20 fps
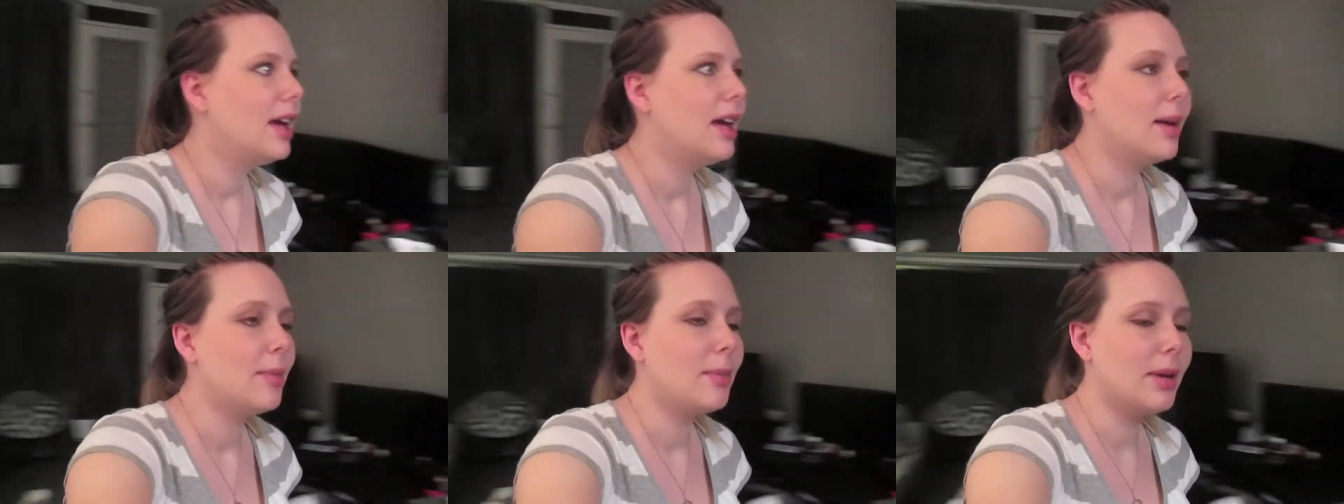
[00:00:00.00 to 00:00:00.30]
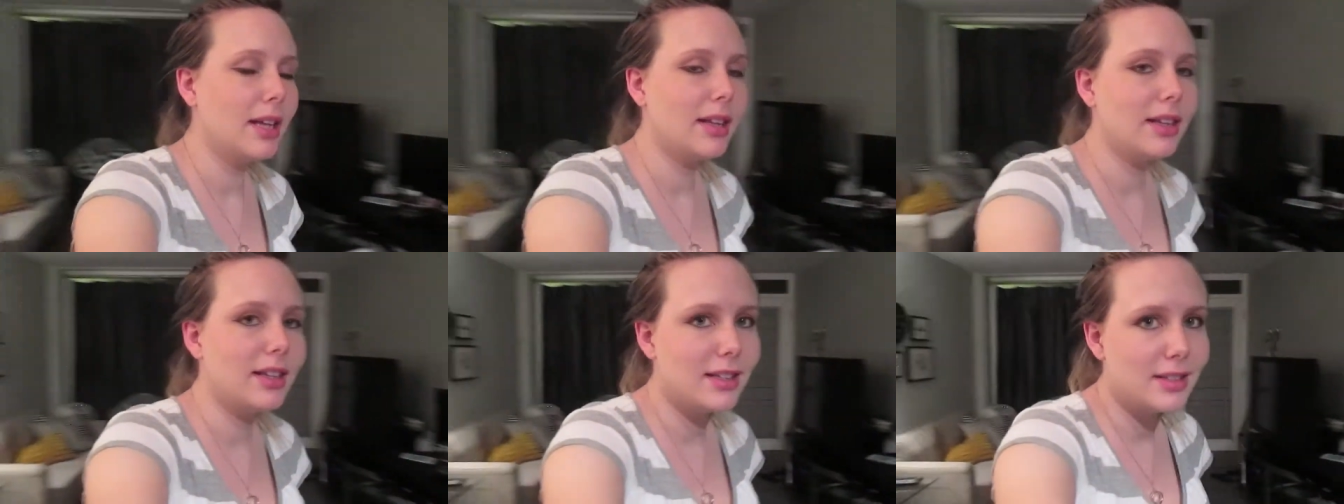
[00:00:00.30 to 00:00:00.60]
And
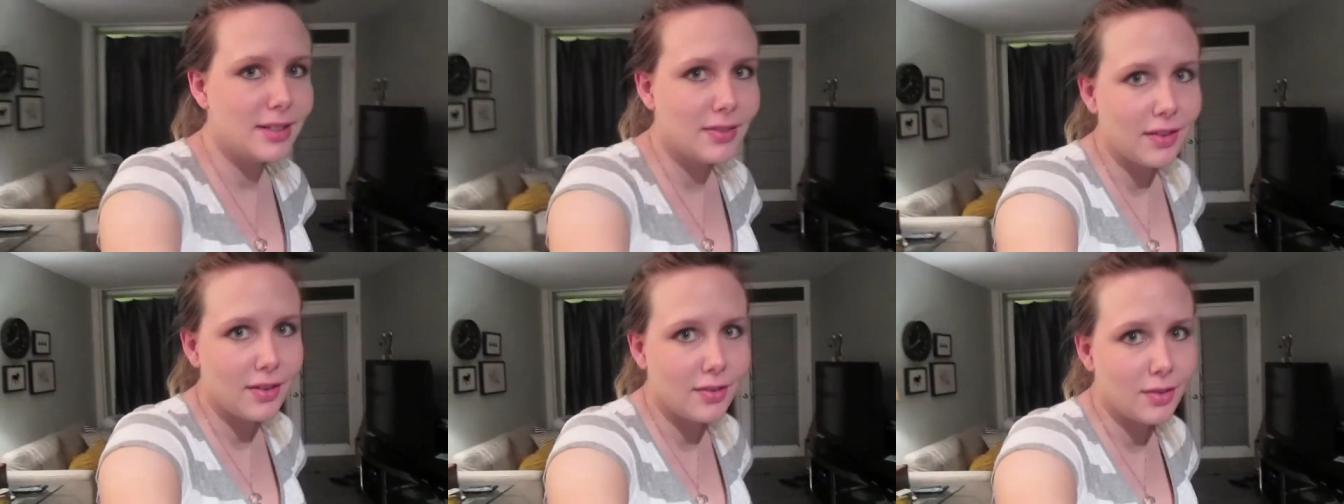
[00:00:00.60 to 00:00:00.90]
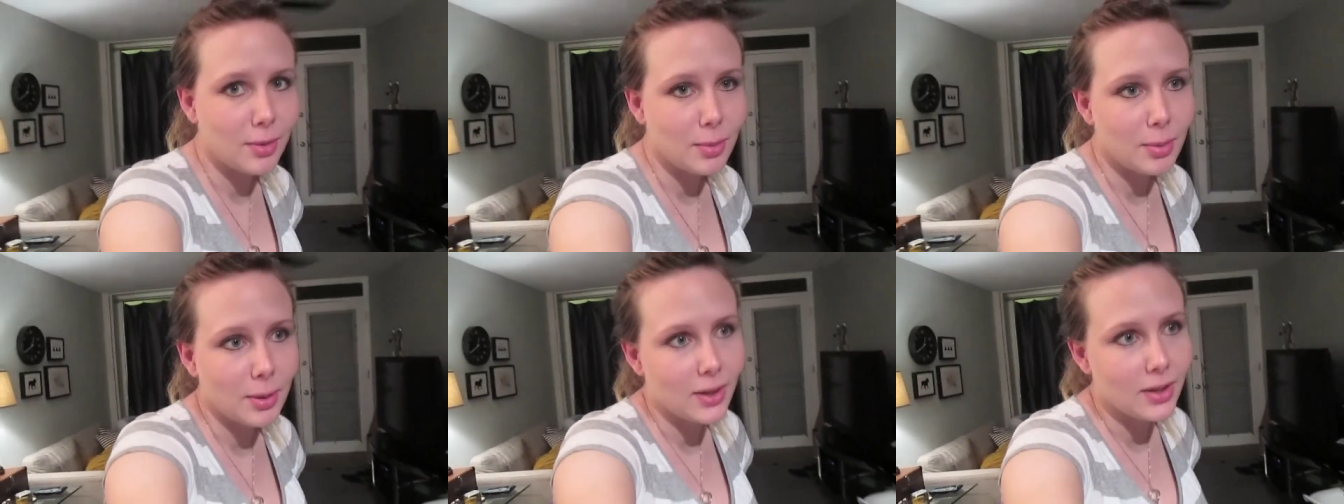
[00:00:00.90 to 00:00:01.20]
my least
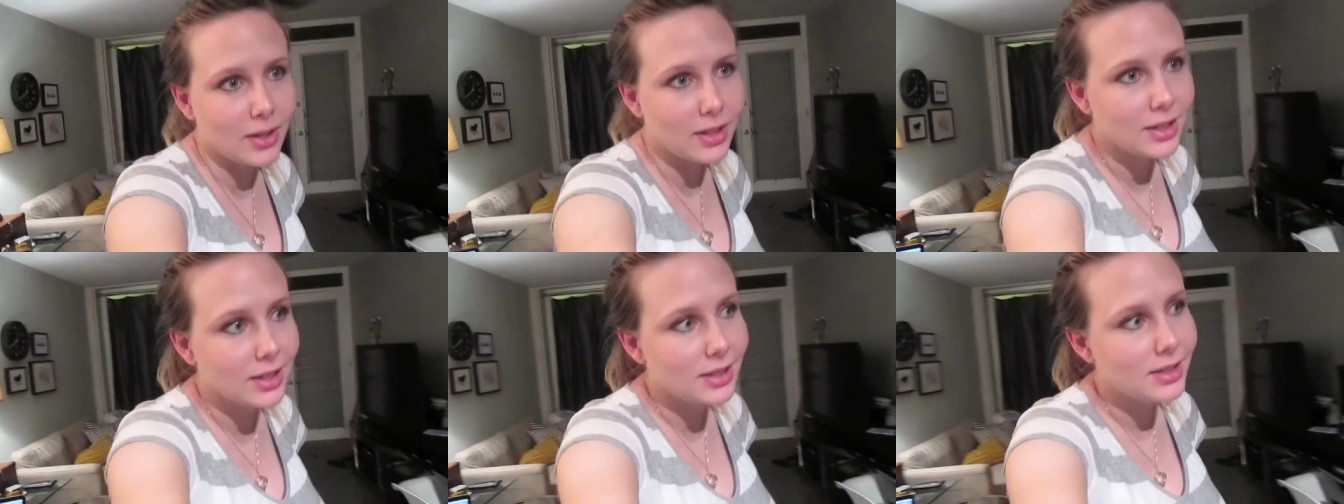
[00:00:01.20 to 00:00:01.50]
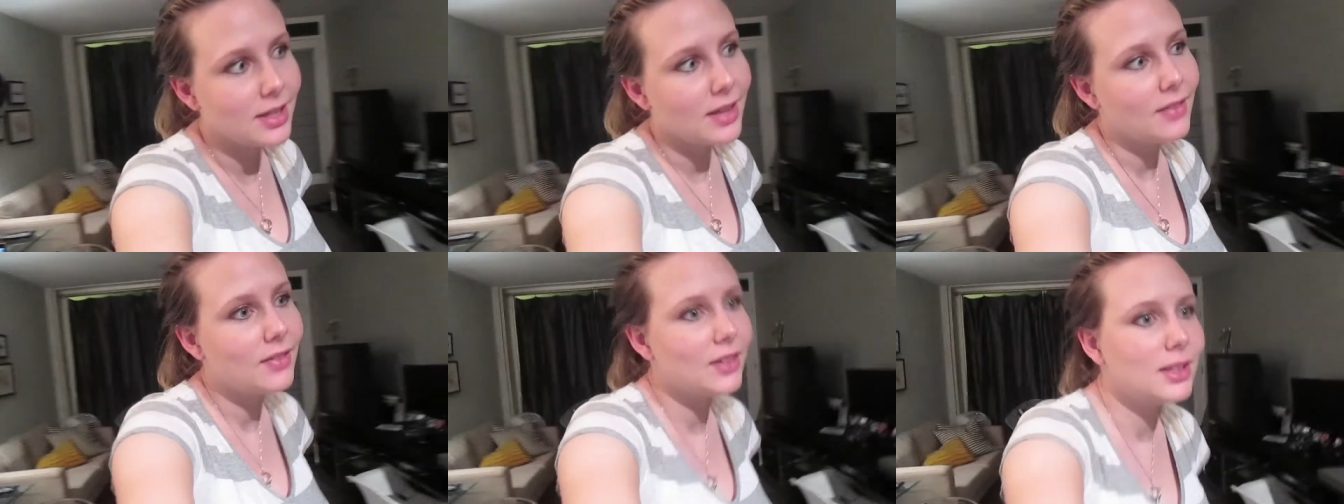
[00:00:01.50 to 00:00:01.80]
favorite part
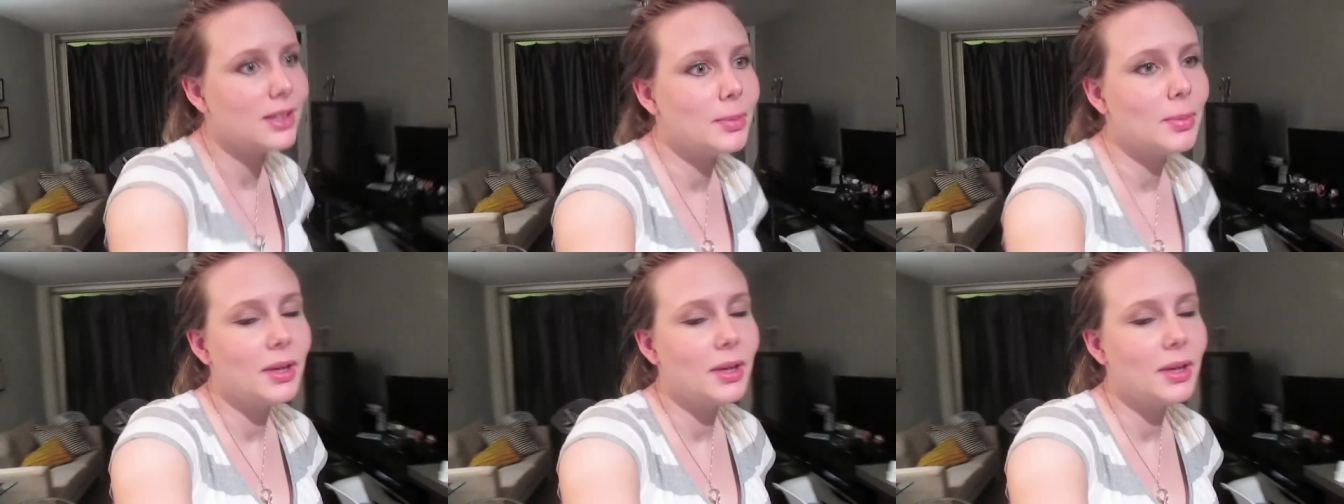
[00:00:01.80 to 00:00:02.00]
is having to